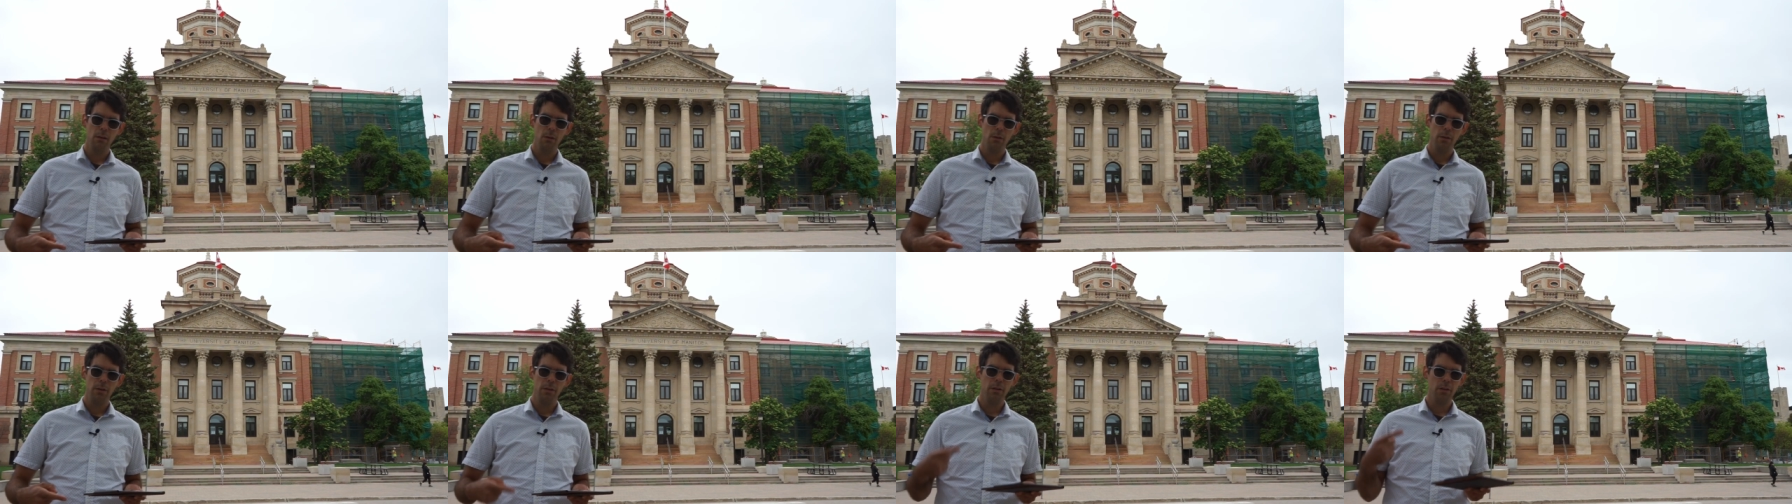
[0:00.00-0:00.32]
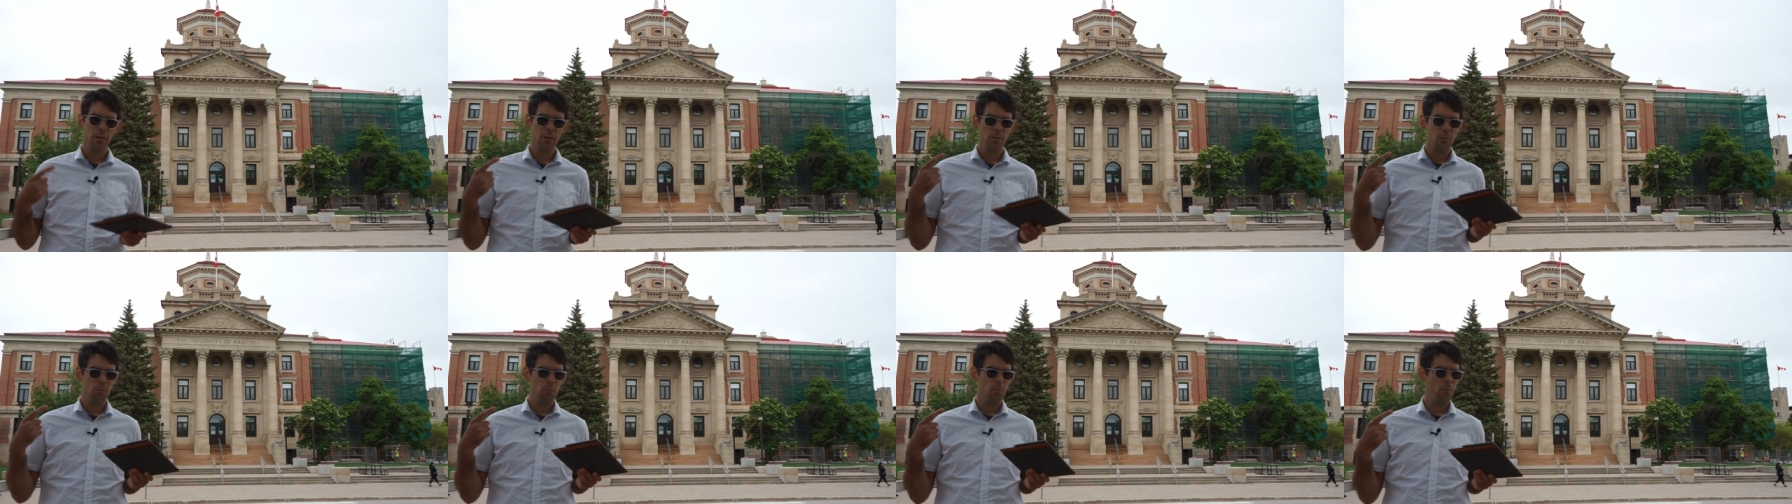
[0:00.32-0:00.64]
You
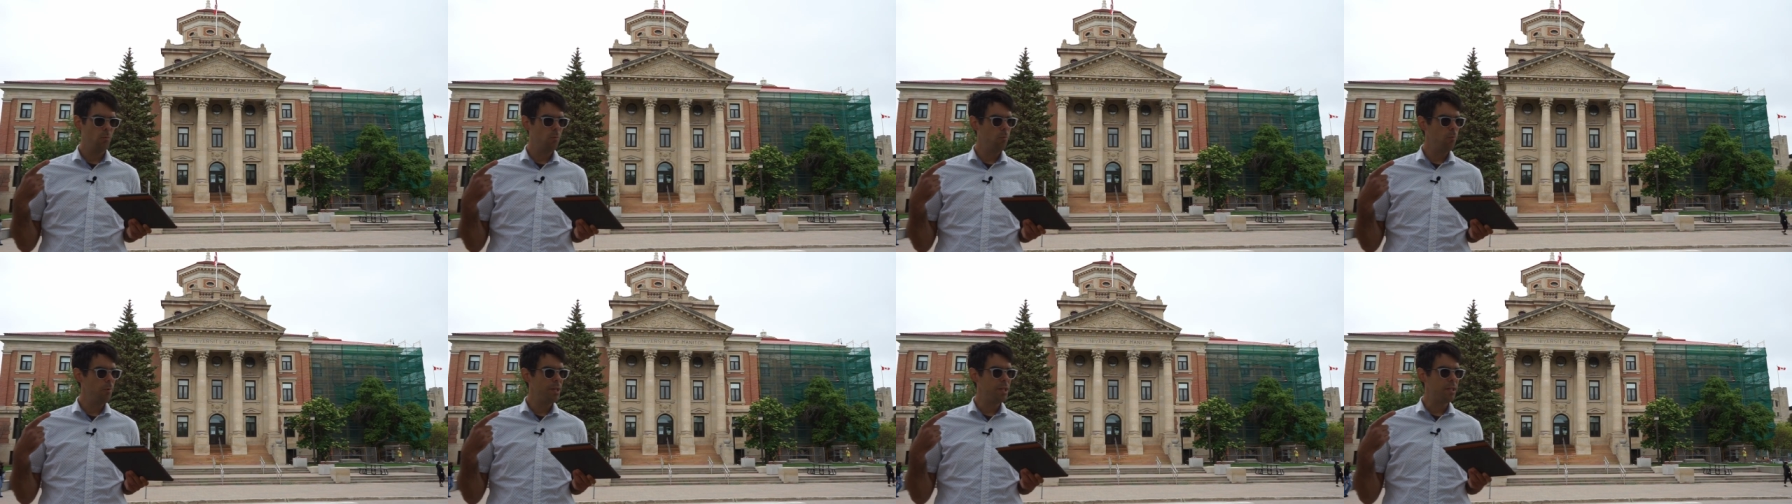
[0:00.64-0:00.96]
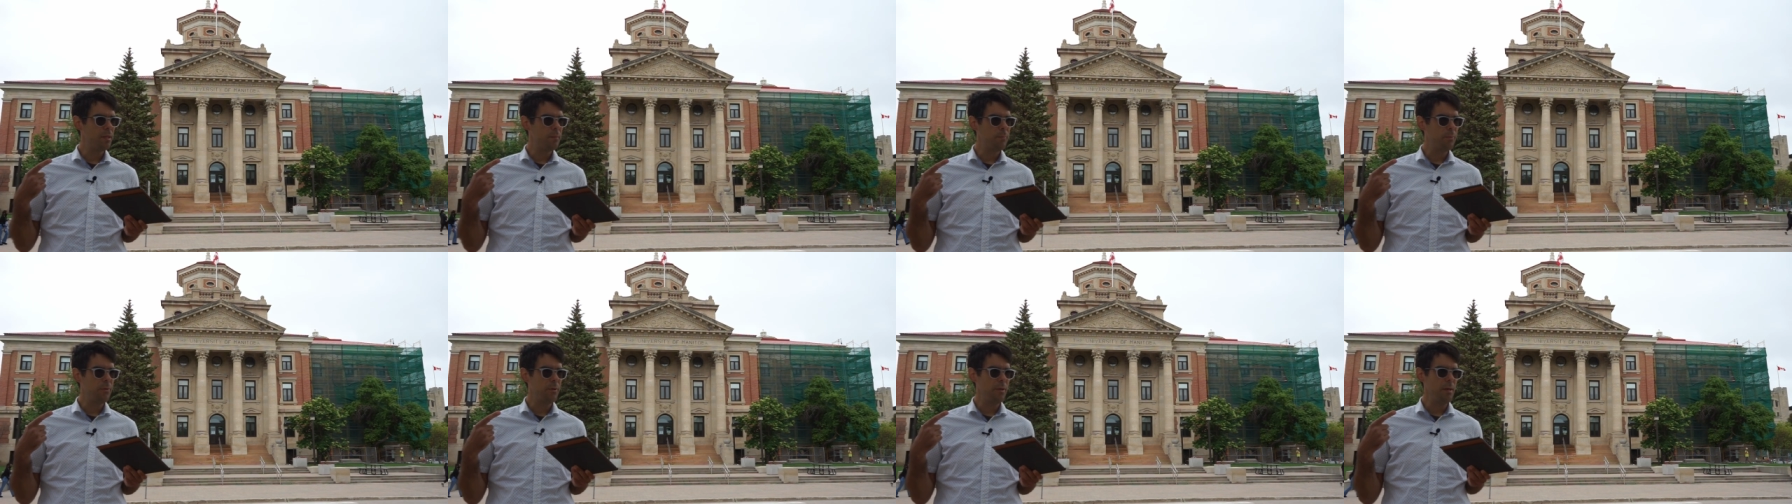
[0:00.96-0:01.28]
know, we
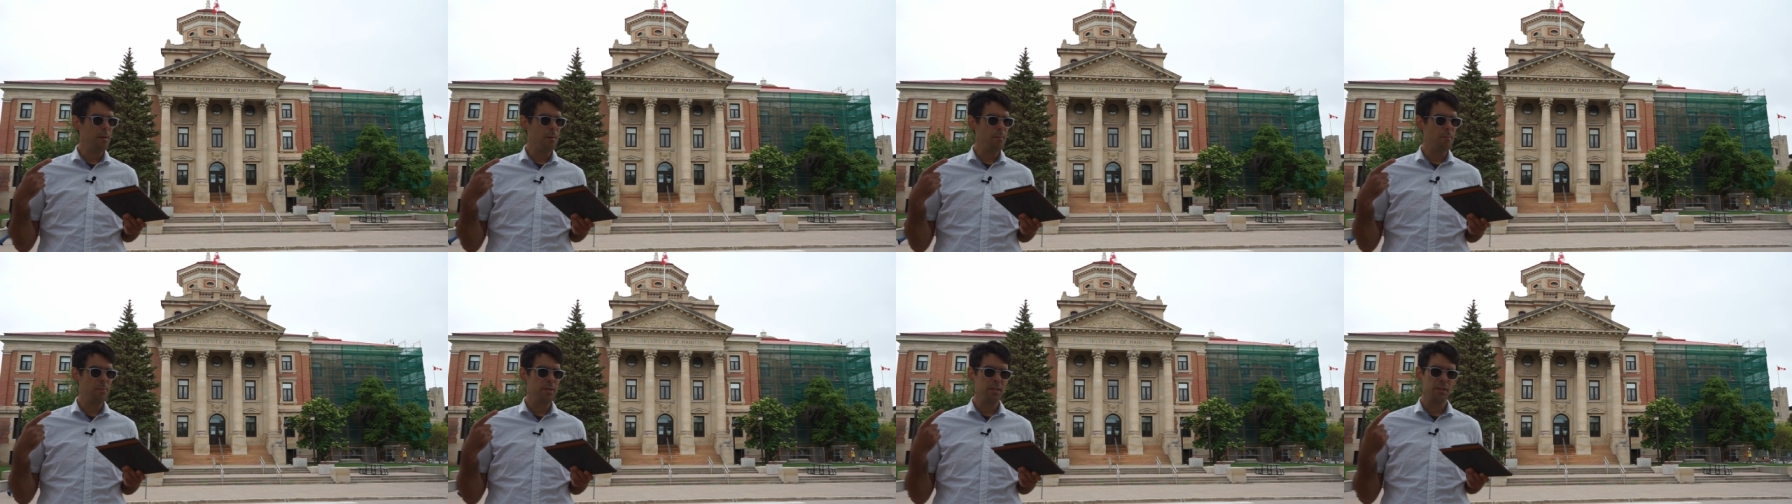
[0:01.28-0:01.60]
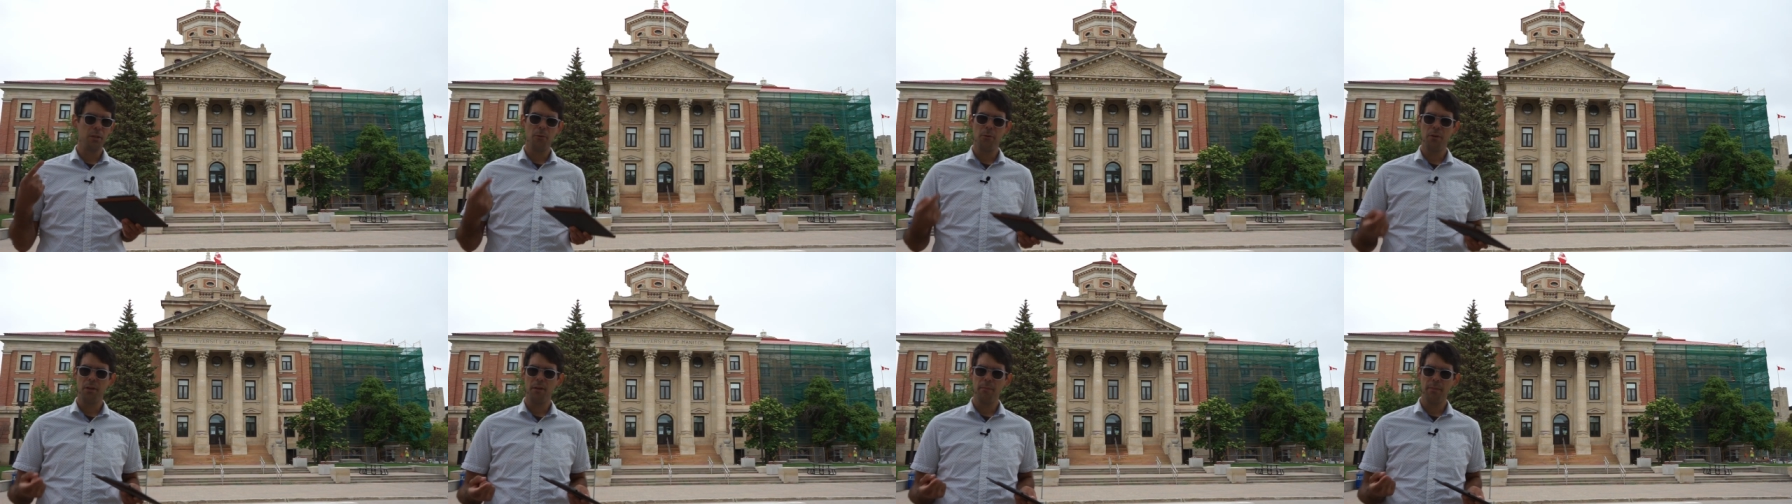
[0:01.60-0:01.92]
could put a
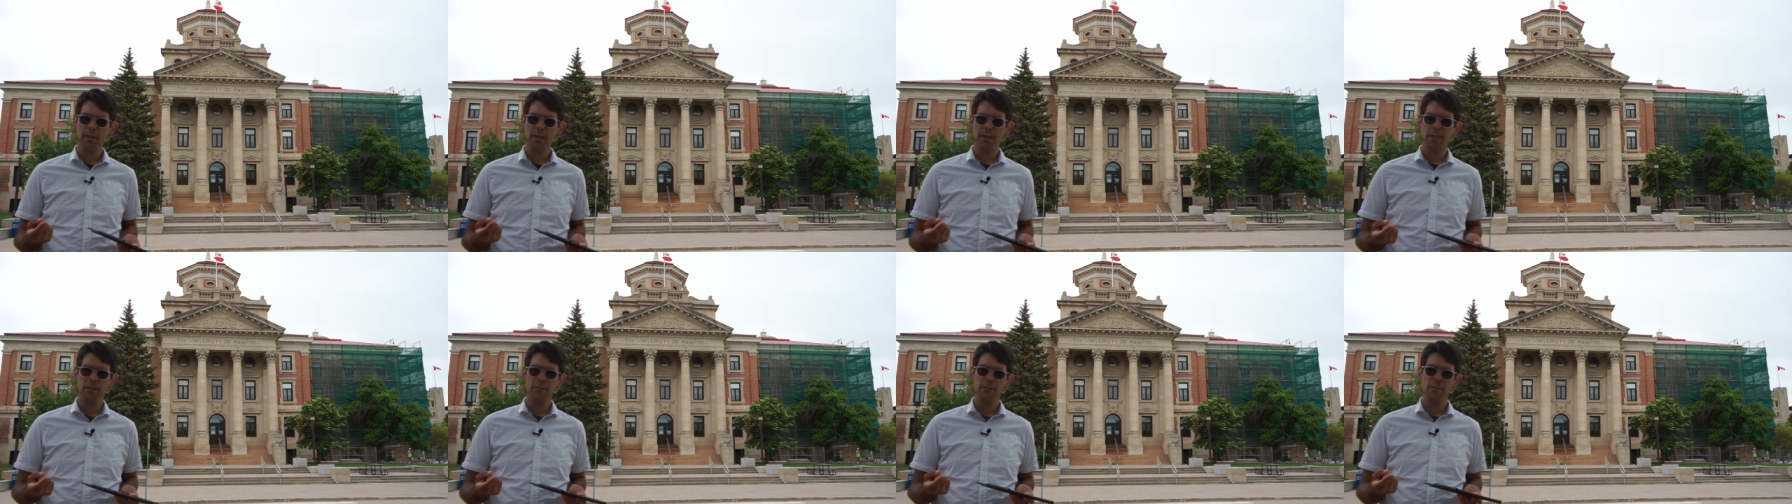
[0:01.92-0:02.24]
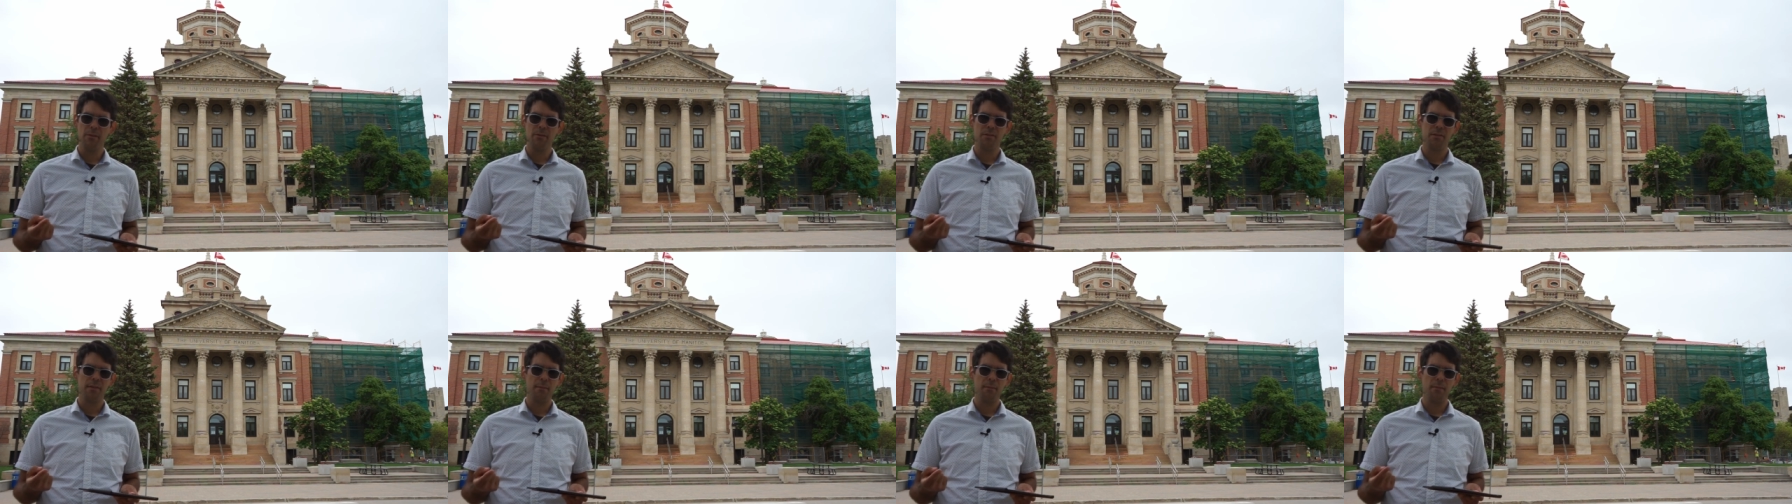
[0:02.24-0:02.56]
Bitcoin miner
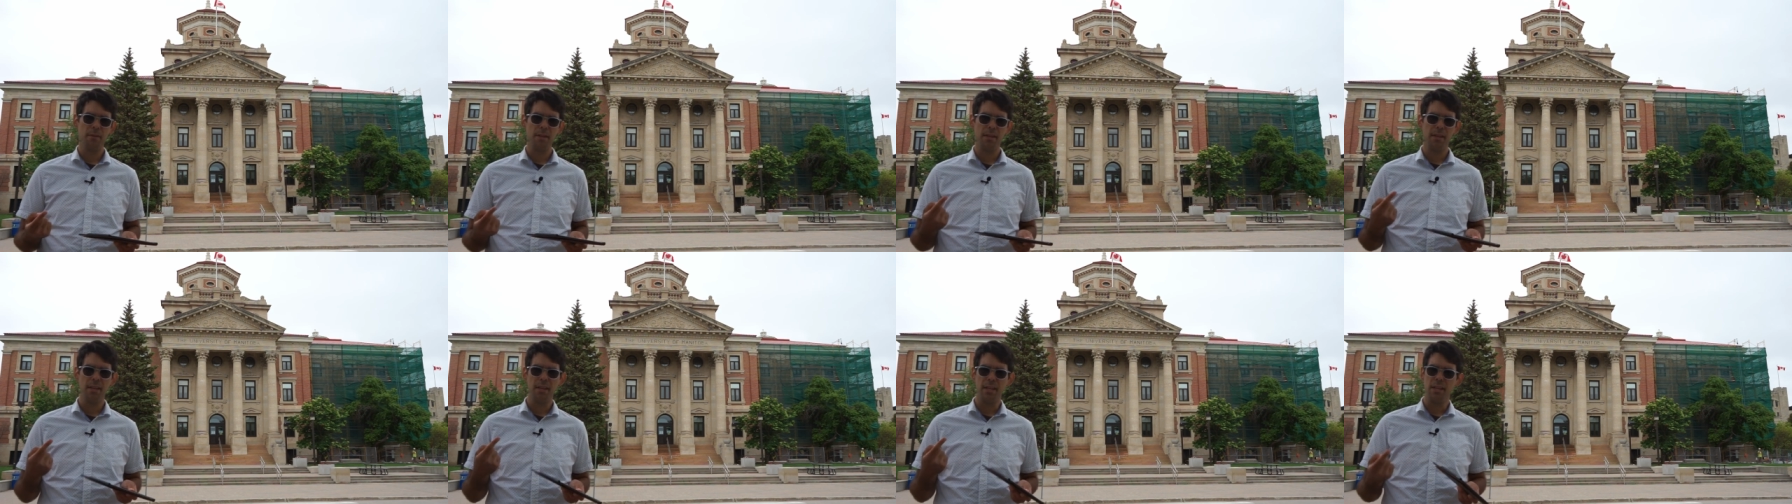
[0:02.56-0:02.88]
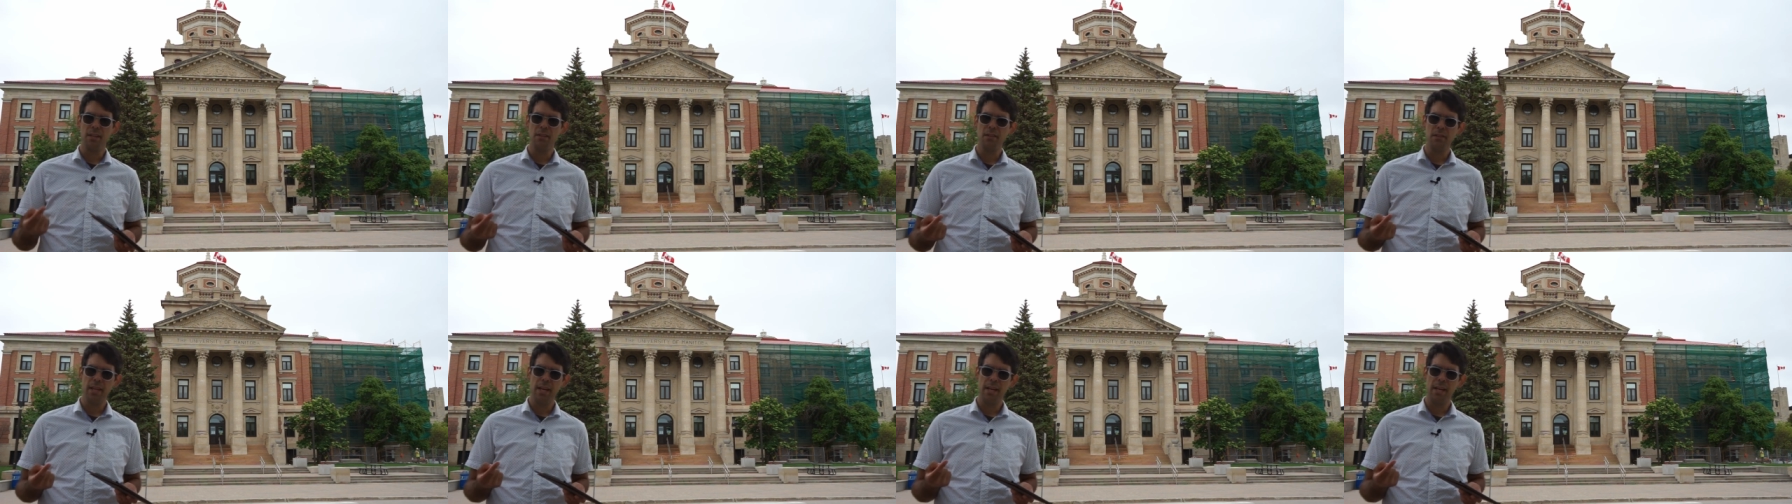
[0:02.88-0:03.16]
or something in